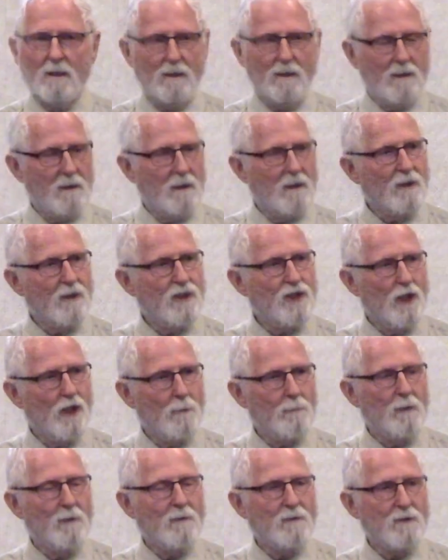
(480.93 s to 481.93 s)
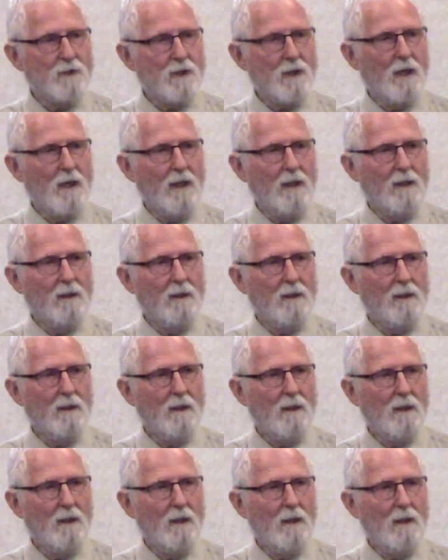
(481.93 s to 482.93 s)
the ship of state
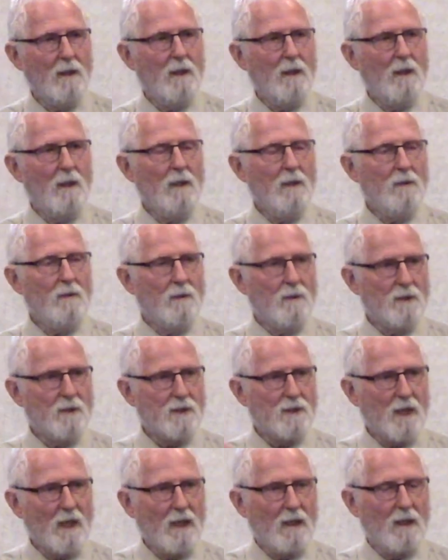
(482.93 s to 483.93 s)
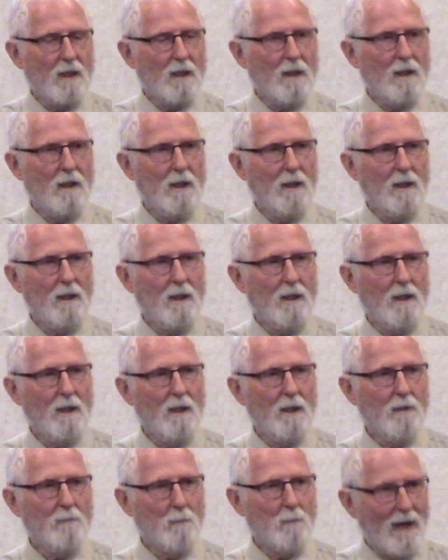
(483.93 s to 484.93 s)
to sink
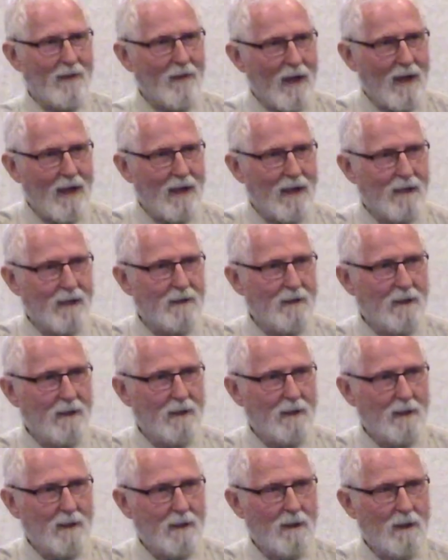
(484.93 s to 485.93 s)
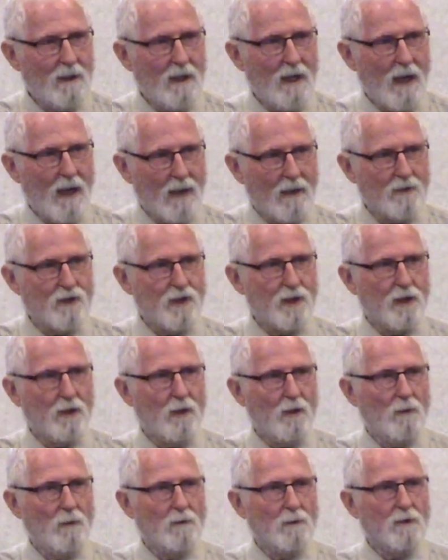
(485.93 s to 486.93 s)
by the head as she
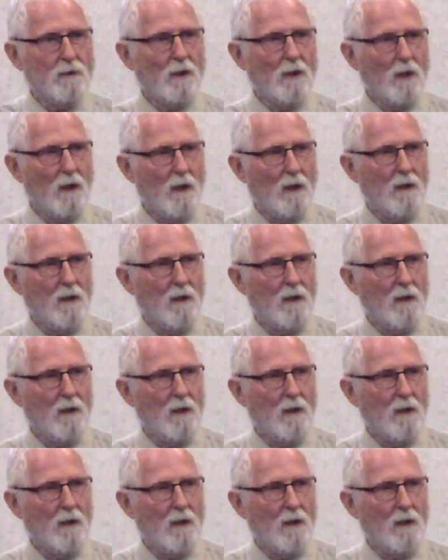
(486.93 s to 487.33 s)
goes along.